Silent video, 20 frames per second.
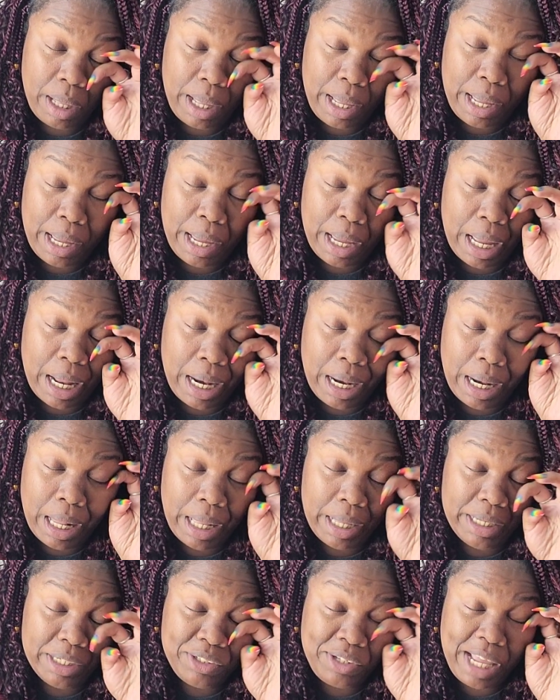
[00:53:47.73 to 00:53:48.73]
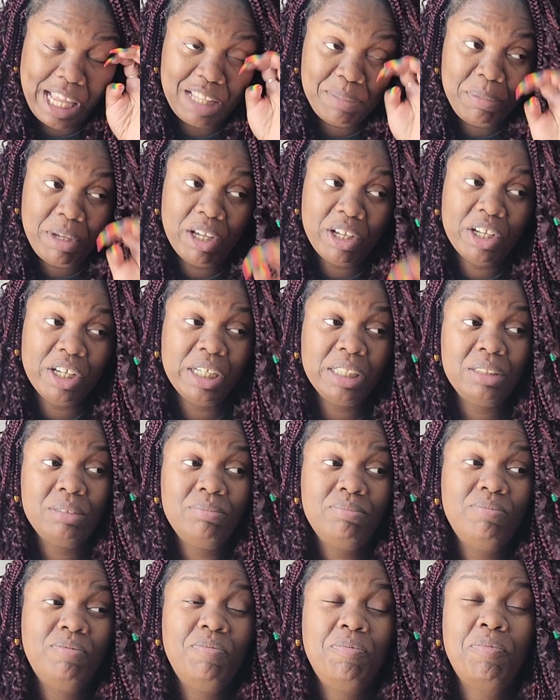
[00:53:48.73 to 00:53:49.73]
and it takes me a good
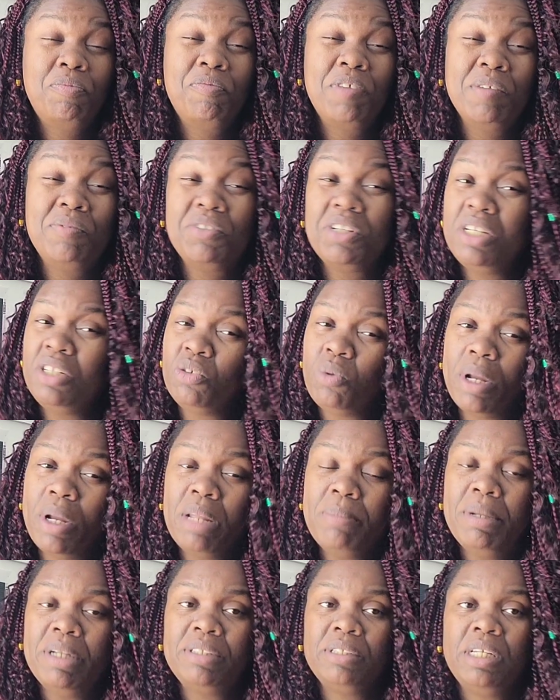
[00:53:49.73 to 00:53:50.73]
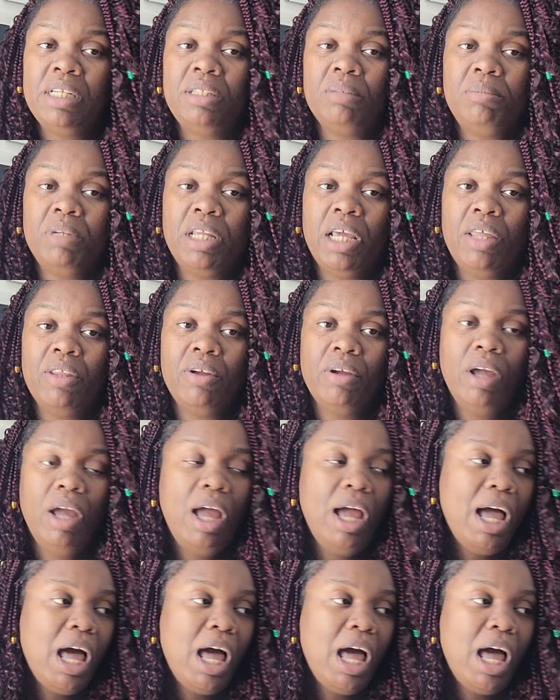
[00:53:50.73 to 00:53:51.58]
15, 20 minutes to get them together.